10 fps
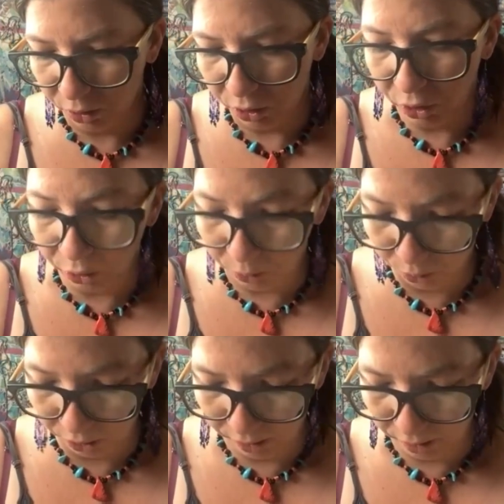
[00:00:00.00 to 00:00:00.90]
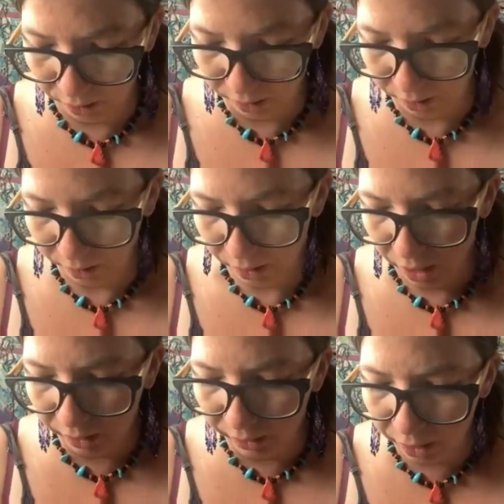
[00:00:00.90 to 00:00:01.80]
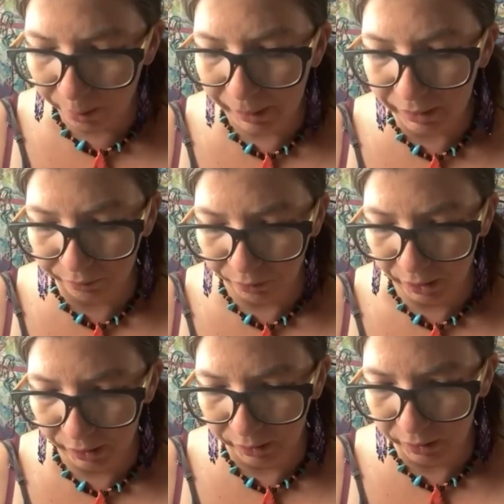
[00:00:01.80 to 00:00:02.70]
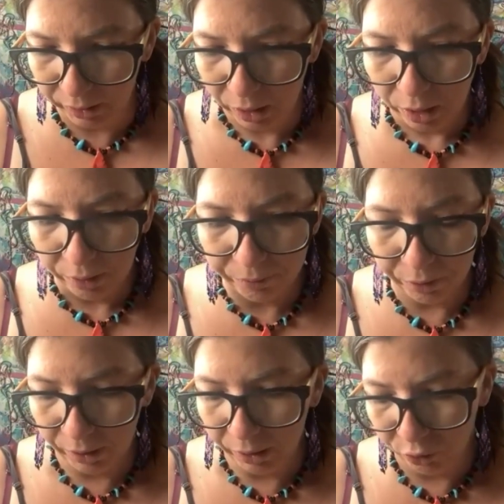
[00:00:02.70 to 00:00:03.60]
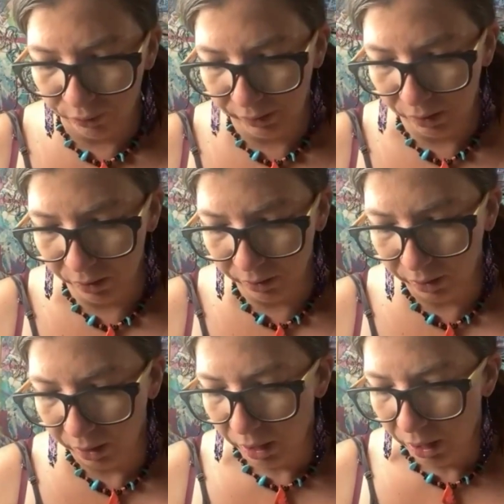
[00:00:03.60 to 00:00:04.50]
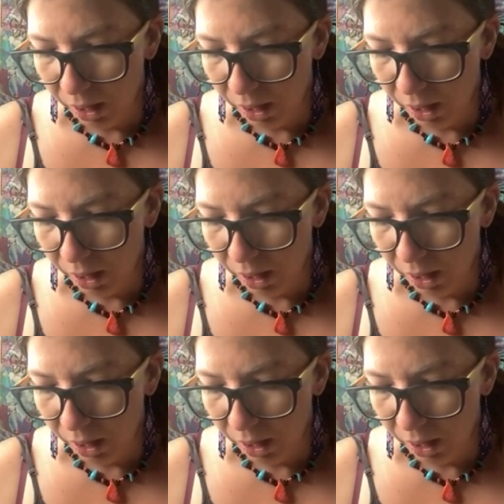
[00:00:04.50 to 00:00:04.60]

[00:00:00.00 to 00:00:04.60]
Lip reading: solutions, a little bit different for the adrenals.